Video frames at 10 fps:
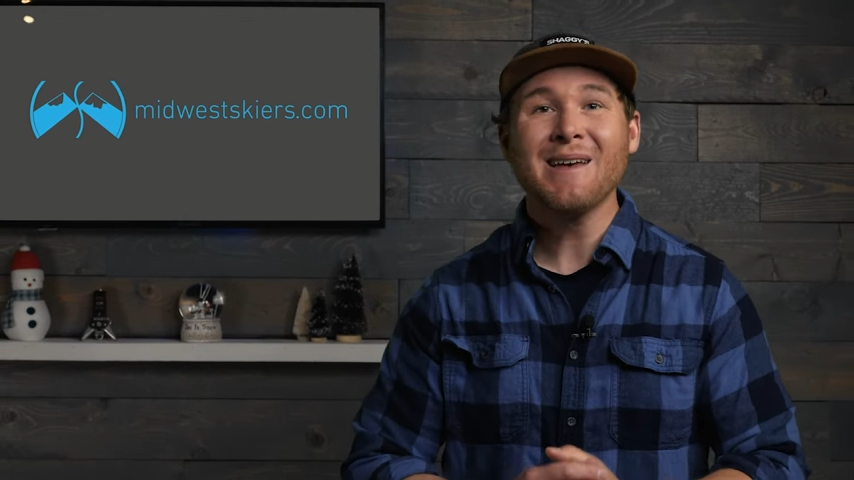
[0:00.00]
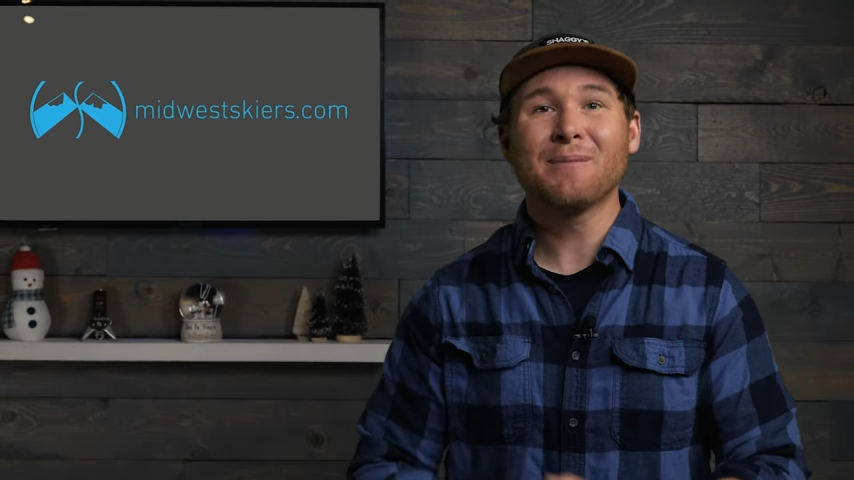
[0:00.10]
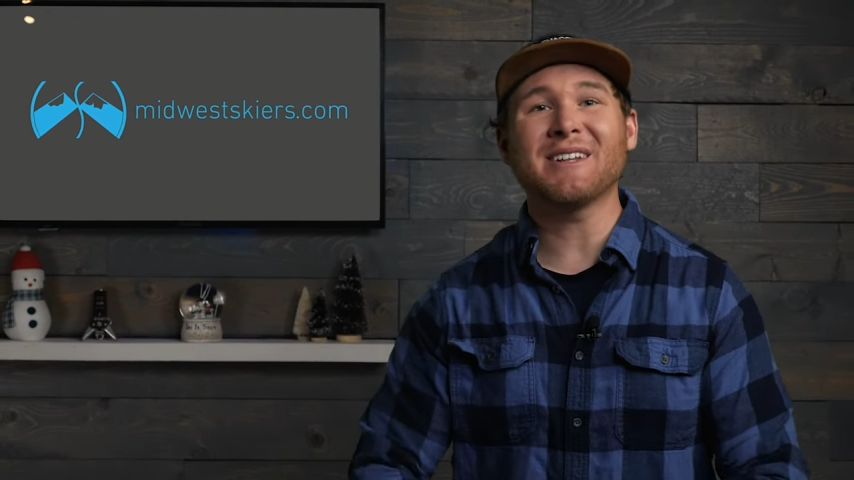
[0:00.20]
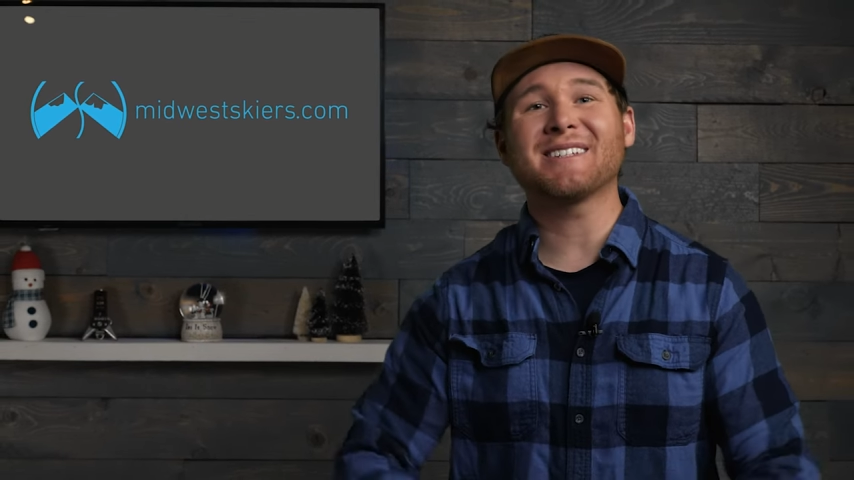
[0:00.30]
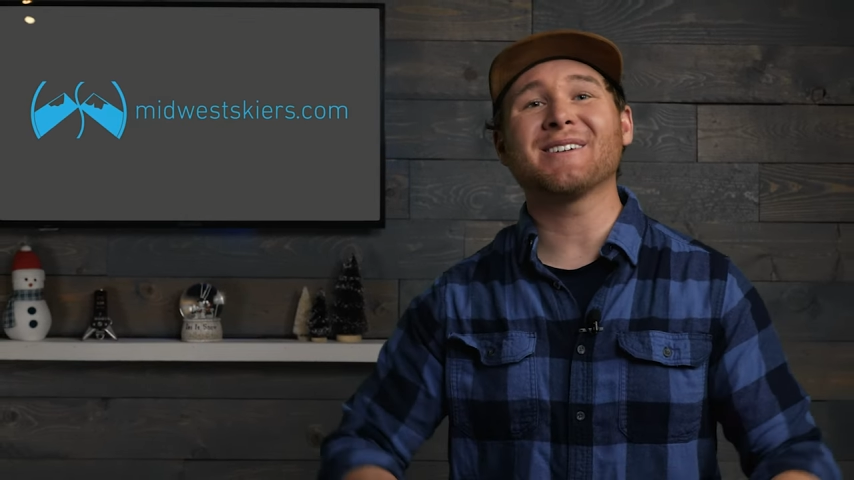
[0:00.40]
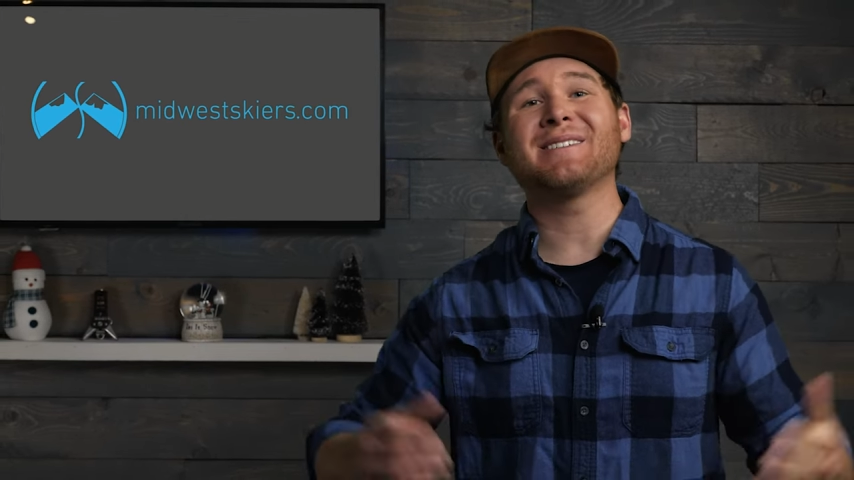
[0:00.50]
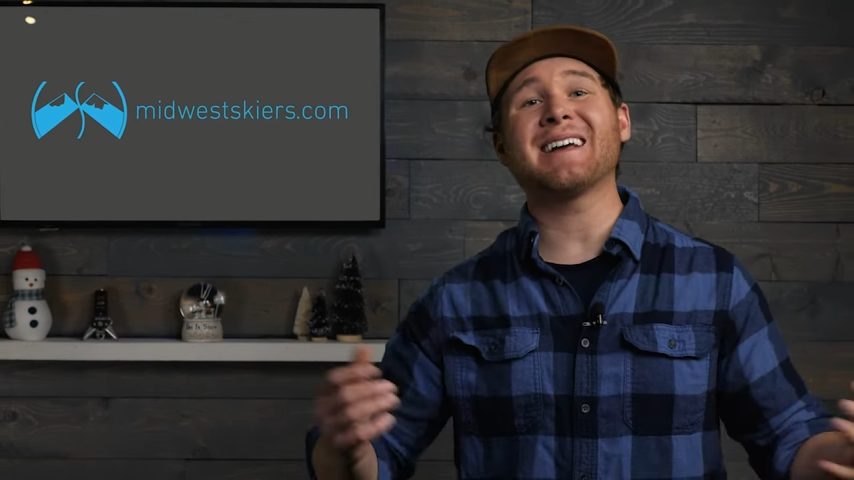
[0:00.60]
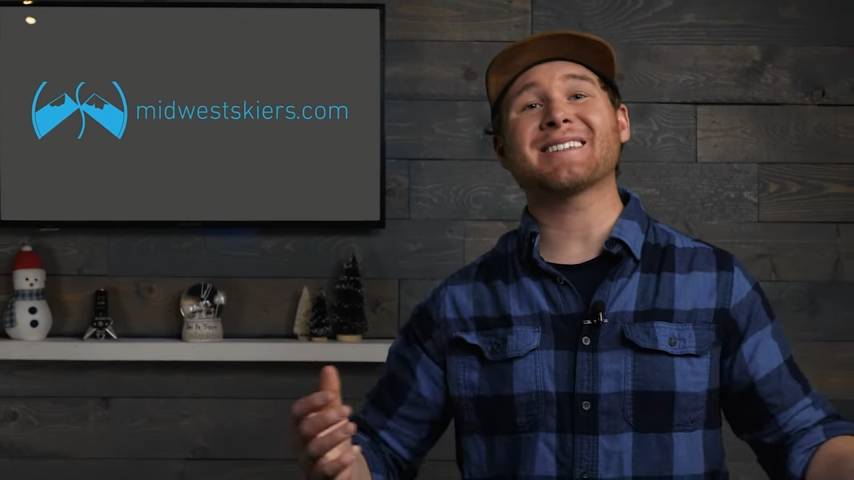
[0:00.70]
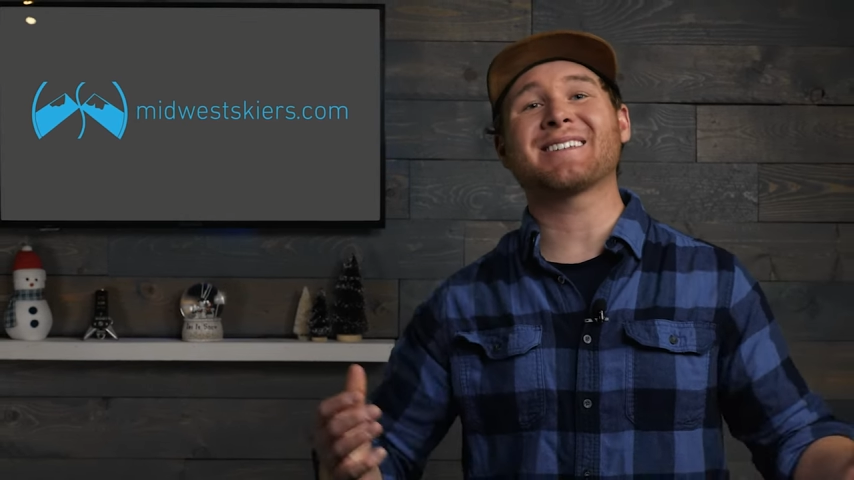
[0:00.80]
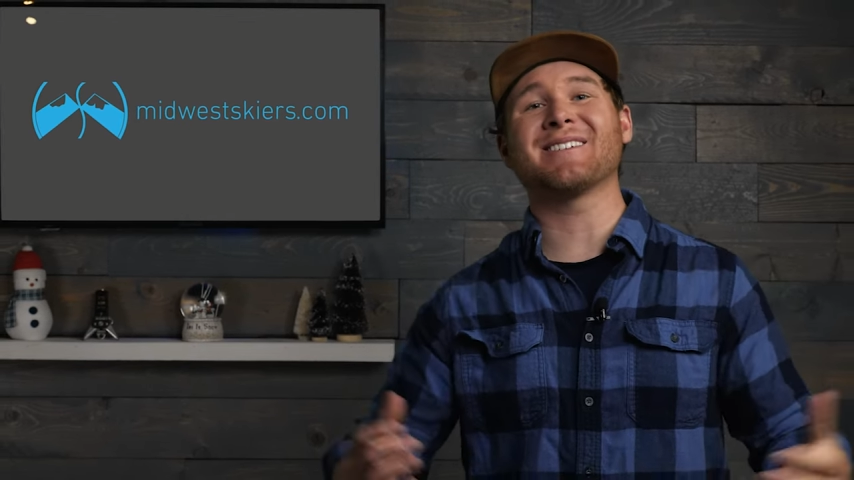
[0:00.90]
But until
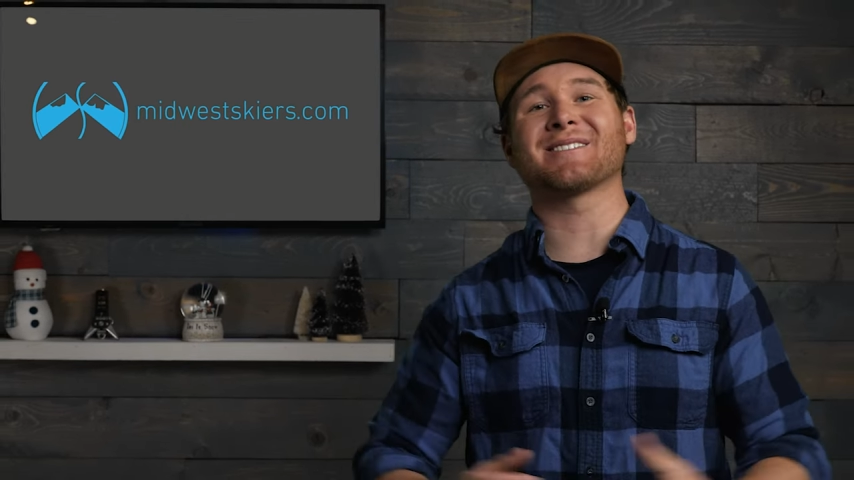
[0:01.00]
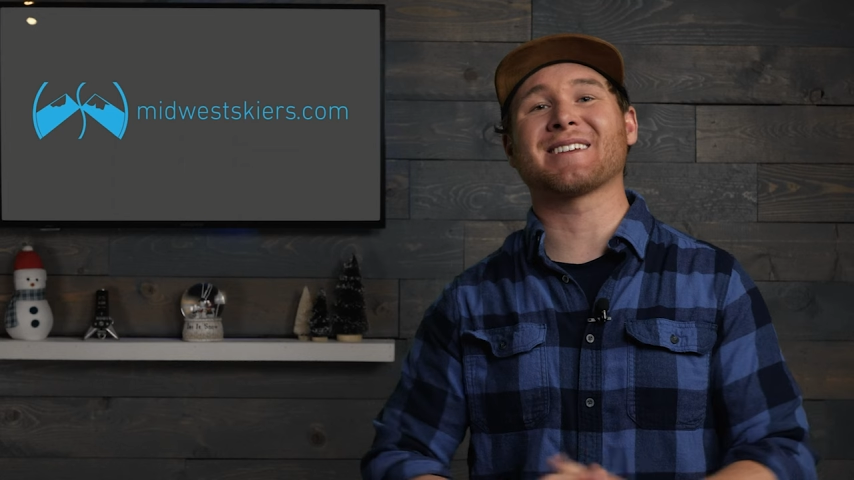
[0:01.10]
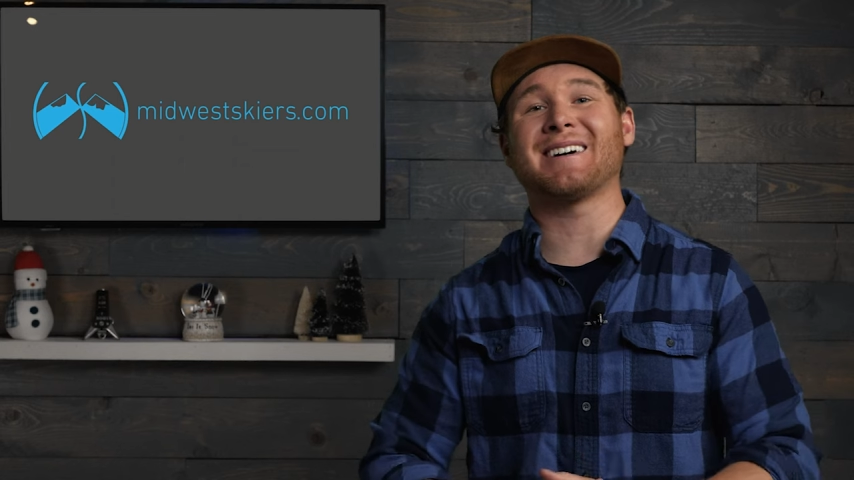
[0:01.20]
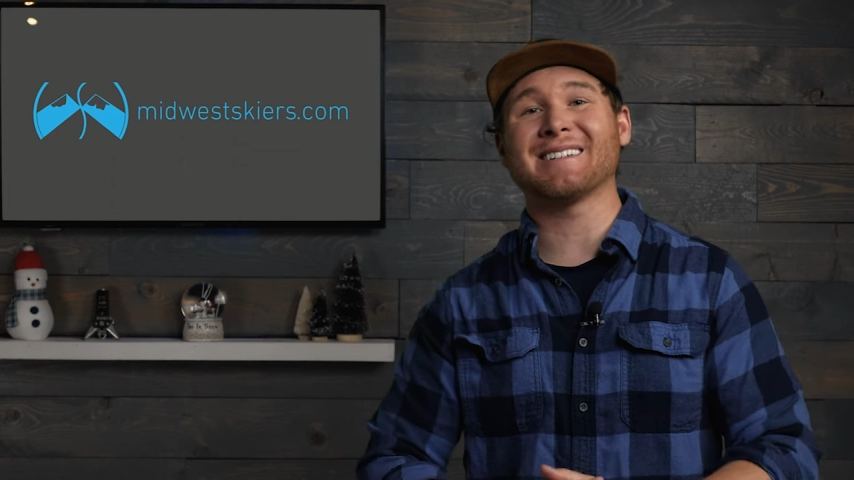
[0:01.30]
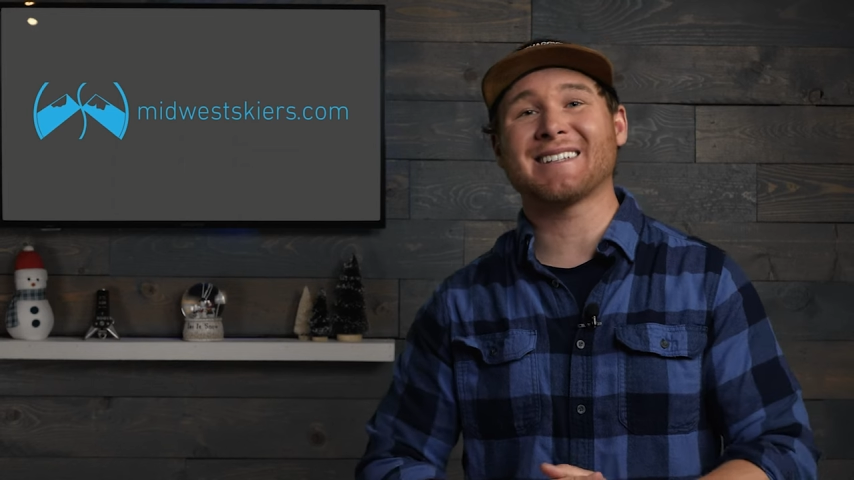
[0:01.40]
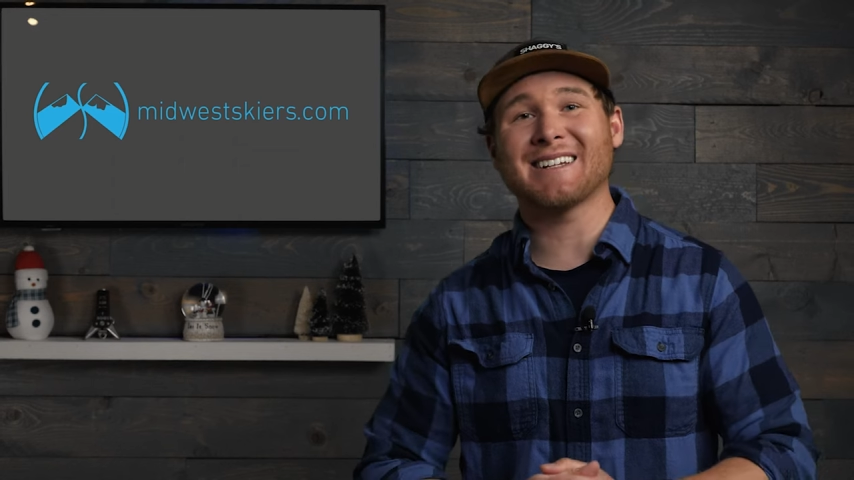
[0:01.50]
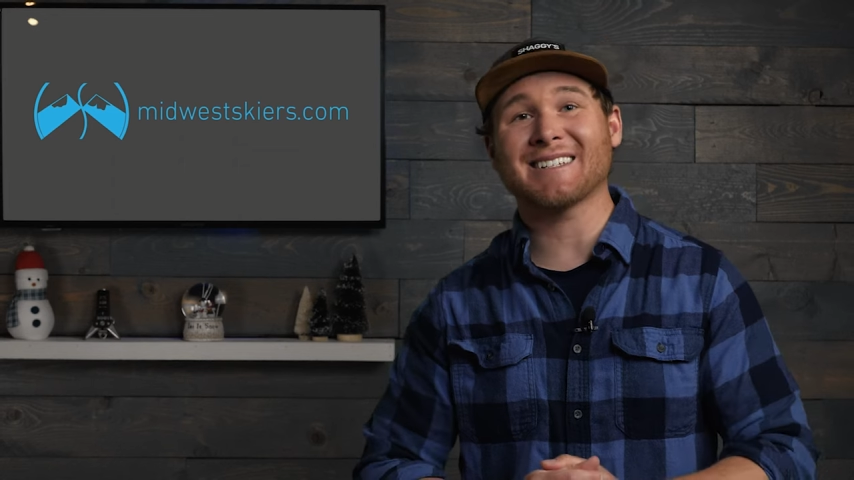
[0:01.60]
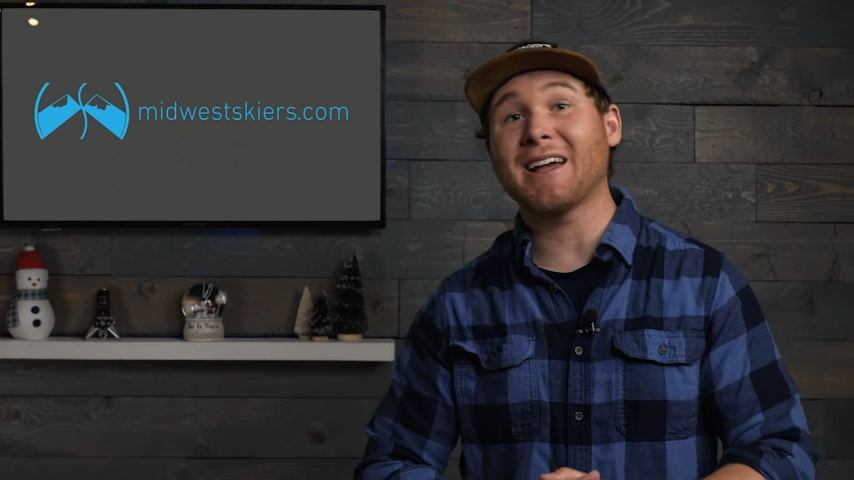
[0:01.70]
next year's contest,